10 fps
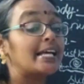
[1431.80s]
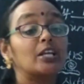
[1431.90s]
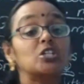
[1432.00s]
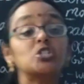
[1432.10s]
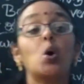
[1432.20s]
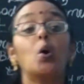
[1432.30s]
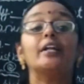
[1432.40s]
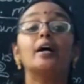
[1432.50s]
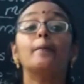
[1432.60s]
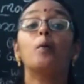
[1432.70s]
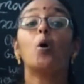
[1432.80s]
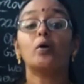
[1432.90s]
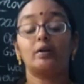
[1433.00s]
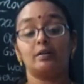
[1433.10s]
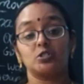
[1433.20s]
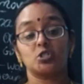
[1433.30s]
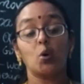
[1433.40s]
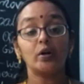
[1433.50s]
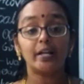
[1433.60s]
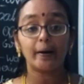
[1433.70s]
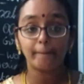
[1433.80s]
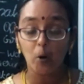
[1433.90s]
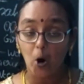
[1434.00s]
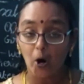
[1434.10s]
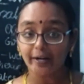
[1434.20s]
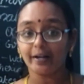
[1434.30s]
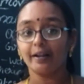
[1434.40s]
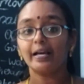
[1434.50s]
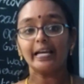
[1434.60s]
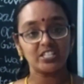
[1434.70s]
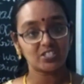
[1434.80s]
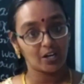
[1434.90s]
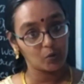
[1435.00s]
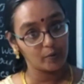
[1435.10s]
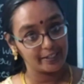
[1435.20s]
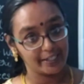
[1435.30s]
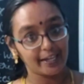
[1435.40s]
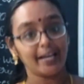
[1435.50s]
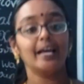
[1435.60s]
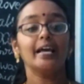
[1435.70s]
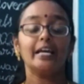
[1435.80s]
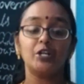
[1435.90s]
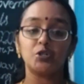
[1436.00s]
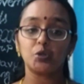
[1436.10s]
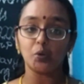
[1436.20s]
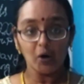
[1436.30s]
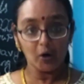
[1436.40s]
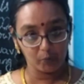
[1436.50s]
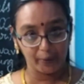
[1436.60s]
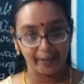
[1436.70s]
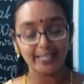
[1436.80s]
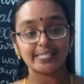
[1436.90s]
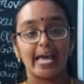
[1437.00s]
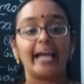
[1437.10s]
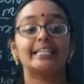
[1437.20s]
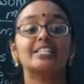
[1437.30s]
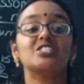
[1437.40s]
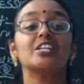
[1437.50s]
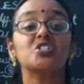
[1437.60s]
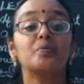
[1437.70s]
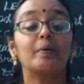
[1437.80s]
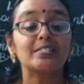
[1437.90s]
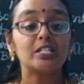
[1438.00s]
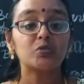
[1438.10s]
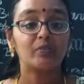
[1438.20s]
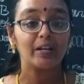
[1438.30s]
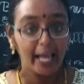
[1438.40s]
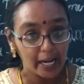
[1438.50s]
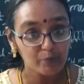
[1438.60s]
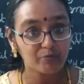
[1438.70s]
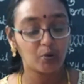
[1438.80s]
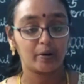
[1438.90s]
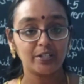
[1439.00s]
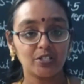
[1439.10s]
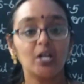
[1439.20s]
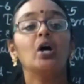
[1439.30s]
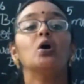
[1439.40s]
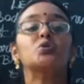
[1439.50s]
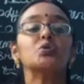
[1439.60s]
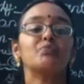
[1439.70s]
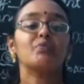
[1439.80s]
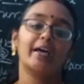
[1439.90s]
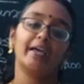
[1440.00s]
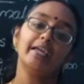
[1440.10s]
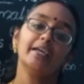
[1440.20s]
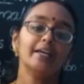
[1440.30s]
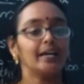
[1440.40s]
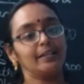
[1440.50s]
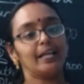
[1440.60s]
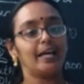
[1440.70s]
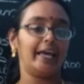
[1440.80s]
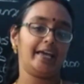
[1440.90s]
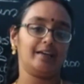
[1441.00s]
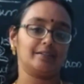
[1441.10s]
and the shoulder bone is converting into wings, and the chest muscles will help for it to fly in the air.